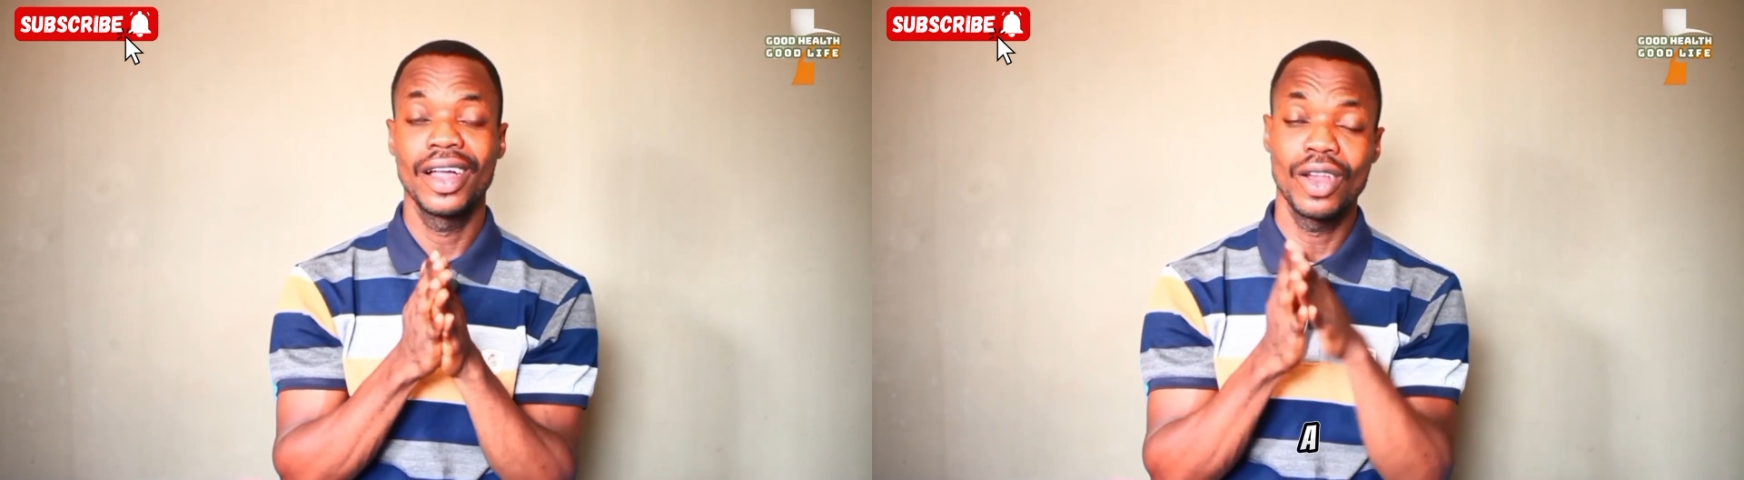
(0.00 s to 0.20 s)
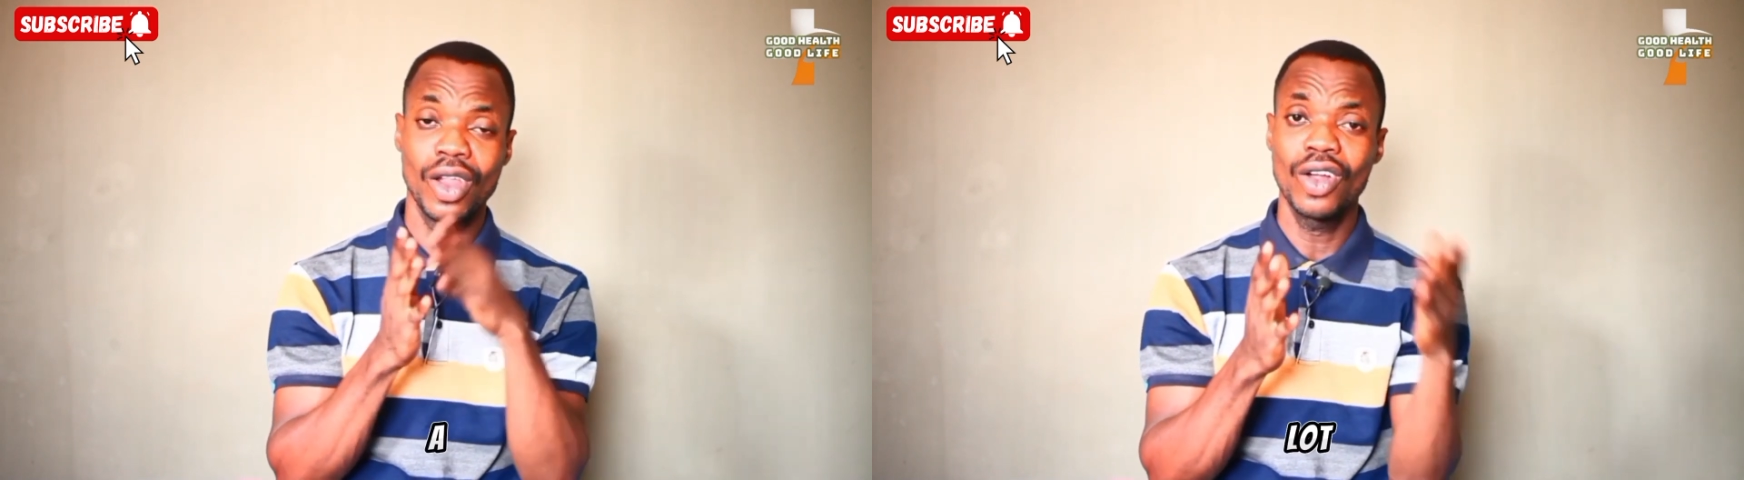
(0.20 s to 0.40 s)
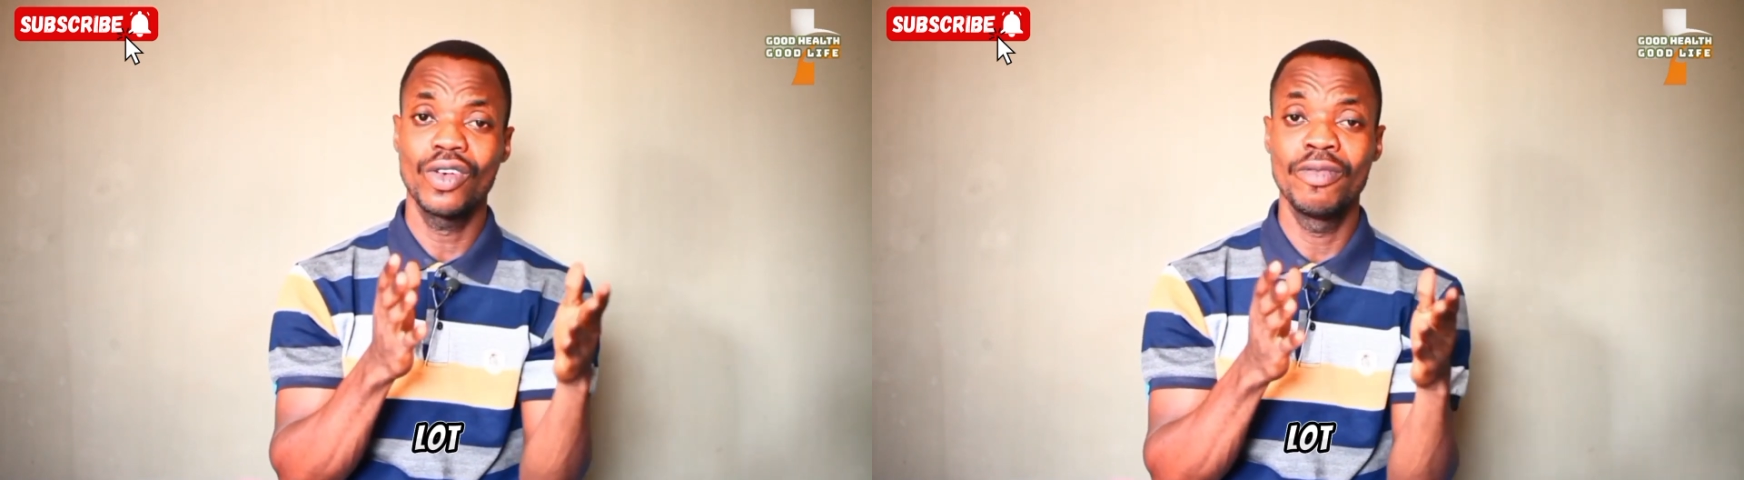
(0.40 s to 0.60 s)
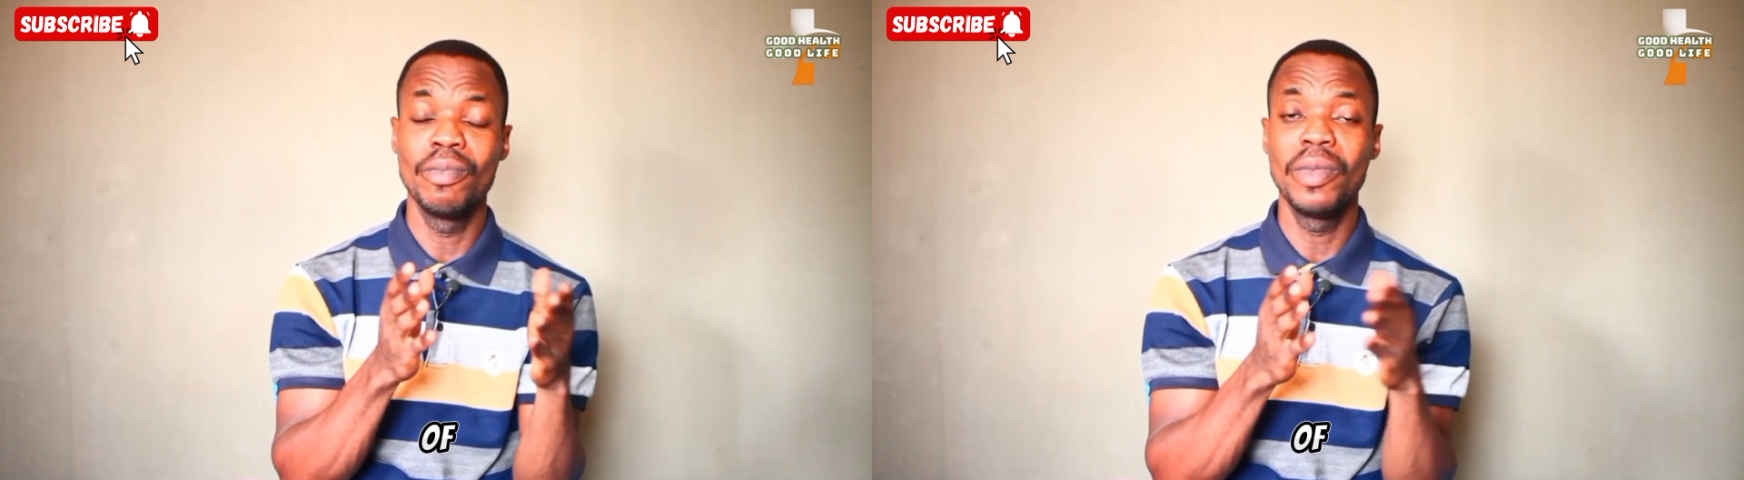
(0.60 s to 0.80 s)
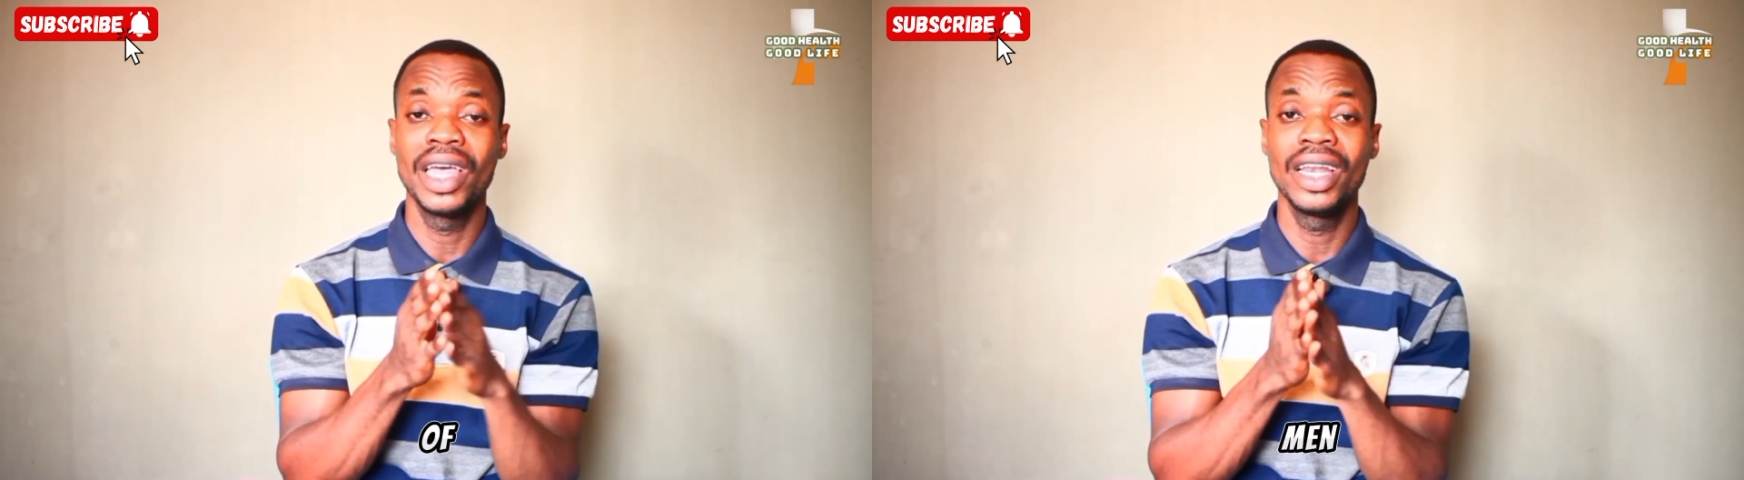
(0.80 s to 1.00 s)
A lot of
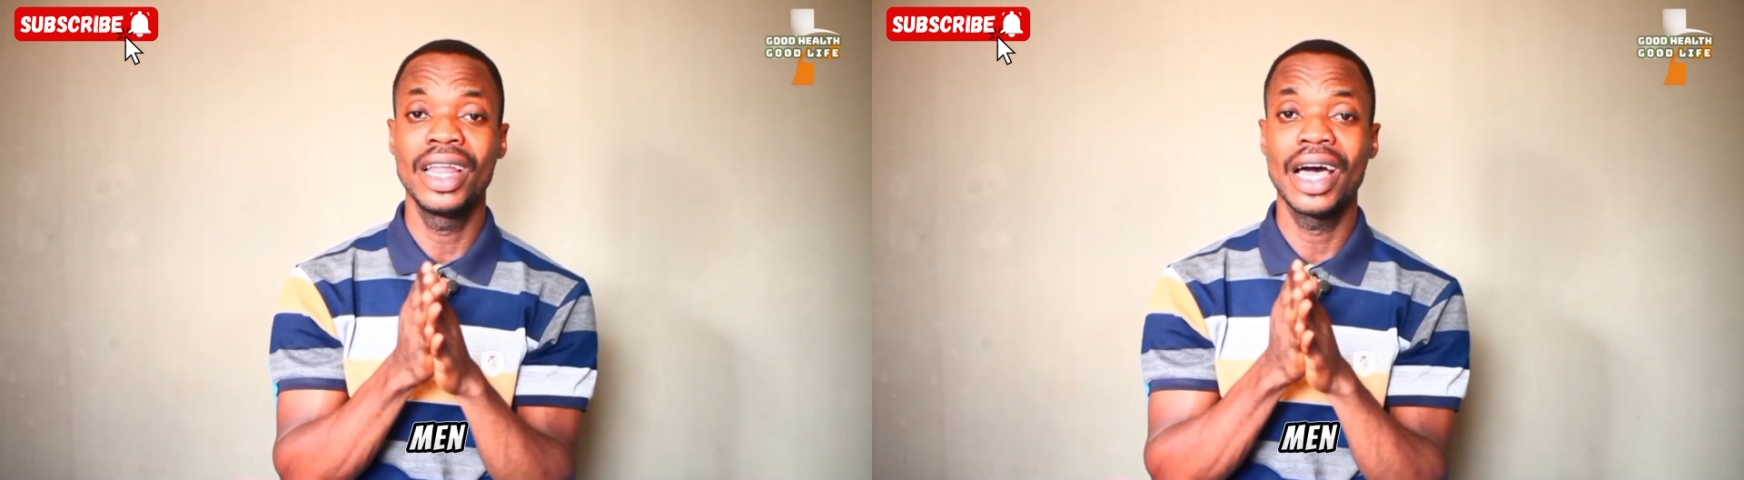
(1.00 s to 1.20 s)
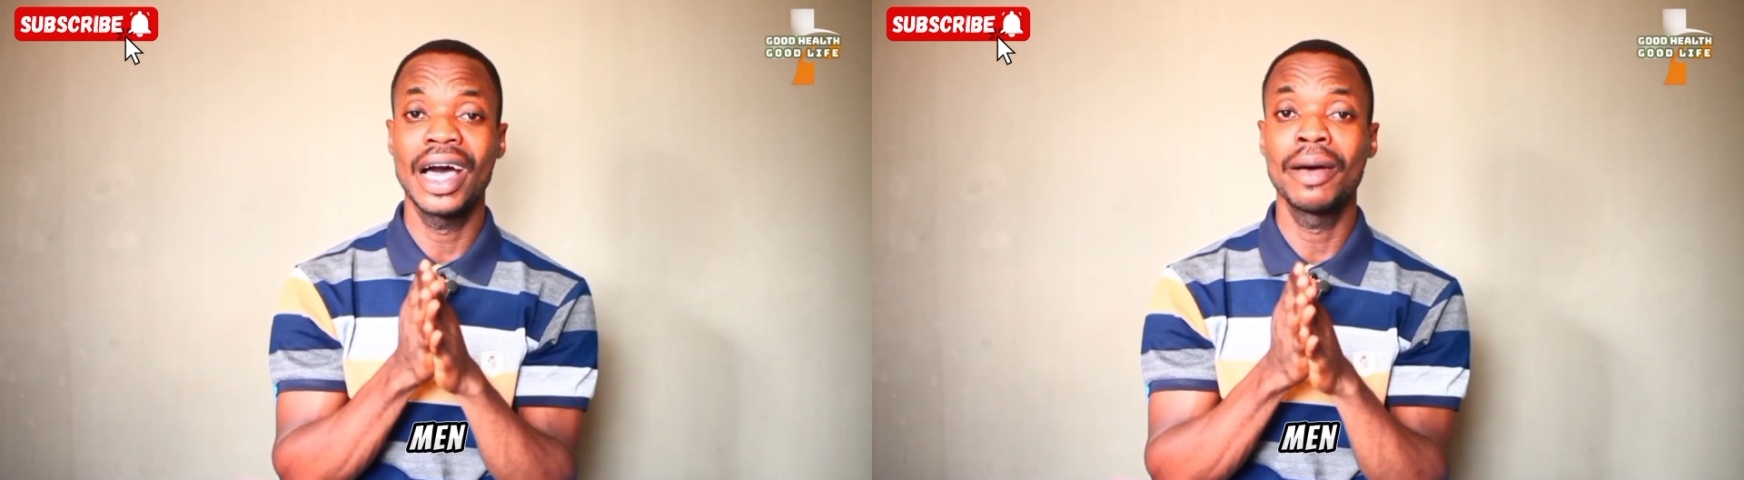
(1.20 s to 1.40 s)
men